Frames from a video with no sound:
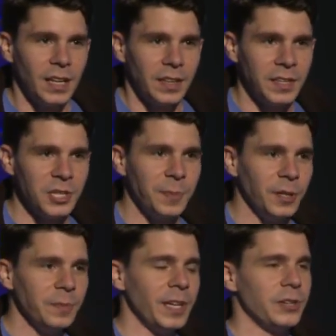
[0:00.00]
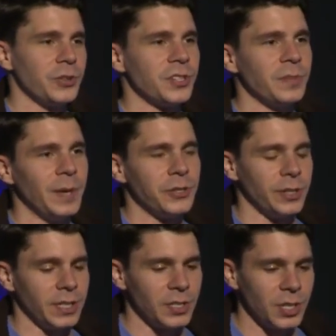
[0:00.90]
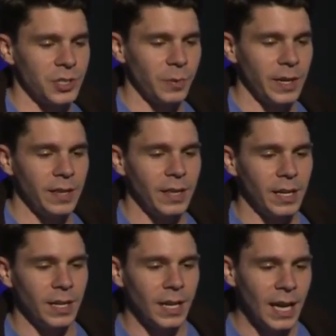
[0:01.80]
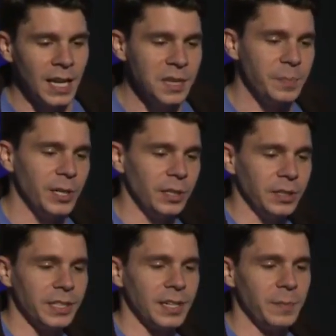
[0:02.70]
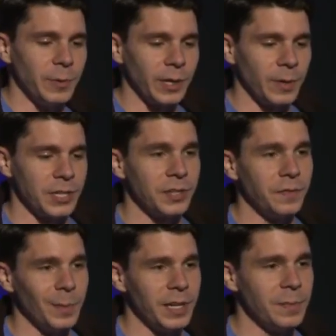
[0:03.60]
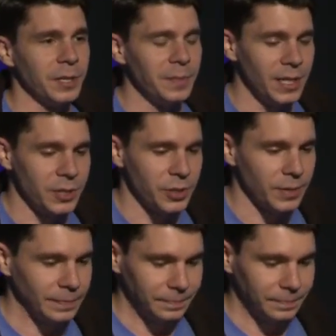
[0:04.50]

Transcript: these build managers symmetric in such a way that any build can be requested from any build manager?